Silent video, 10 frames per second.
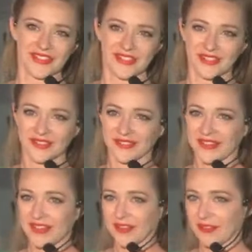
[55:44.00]
2,
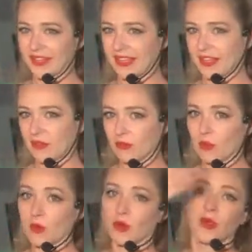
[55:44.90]
3,
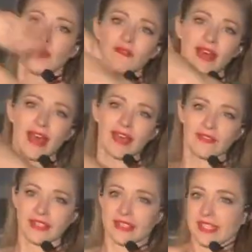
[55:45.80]
4,
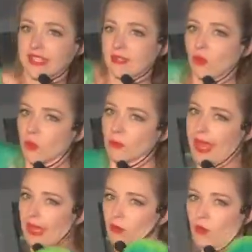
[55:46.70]
5, 6, roll
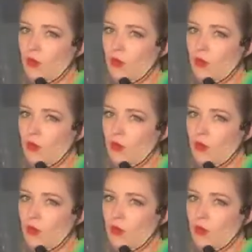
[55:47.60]
back,